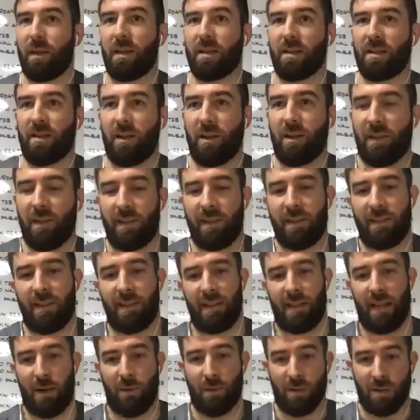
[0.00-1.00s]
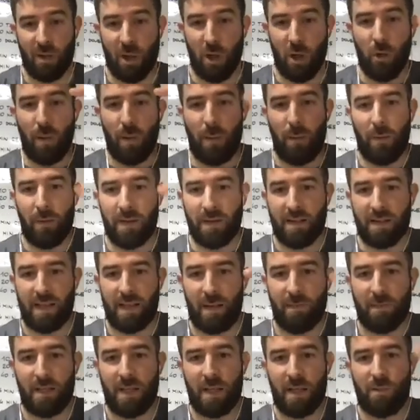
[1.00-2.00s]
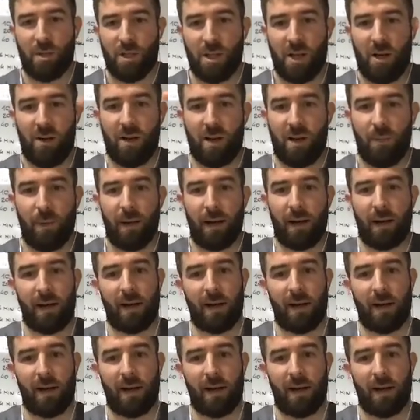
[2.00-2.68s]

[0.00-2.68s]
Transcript: So there were two people on the same team sharing the bike,